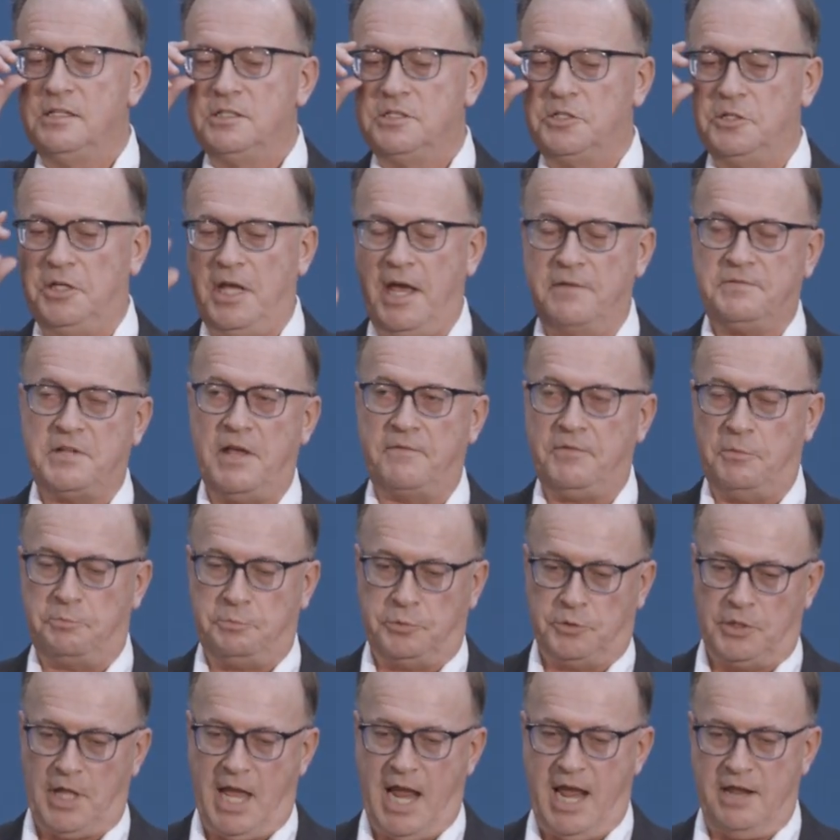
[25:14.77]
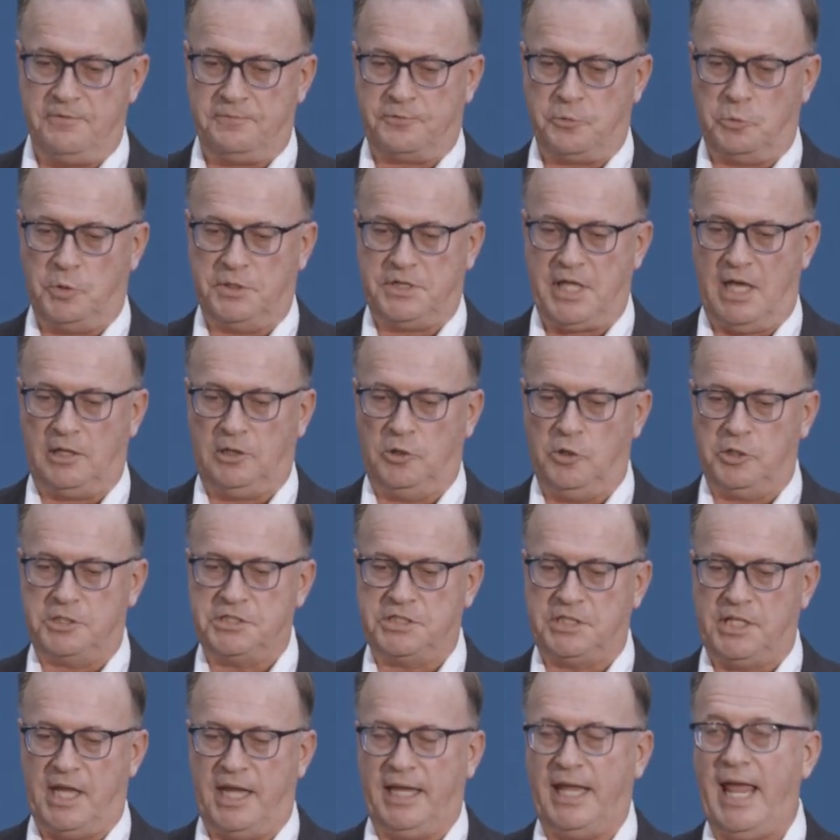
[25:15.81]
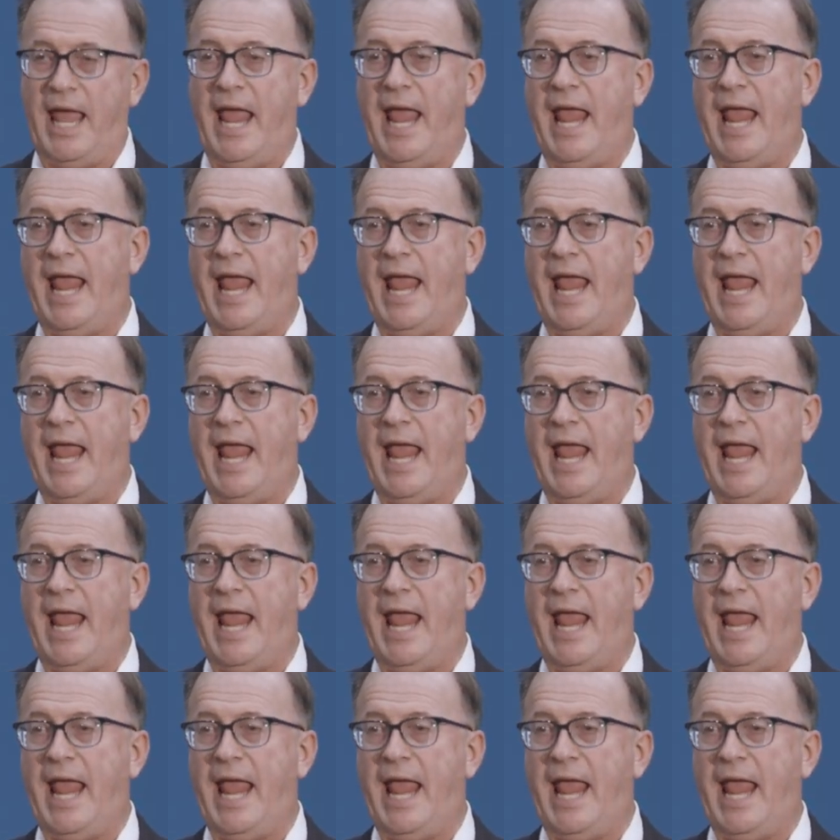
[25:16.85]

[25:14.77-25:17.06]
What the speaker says: So you have to have a plan for what that looks like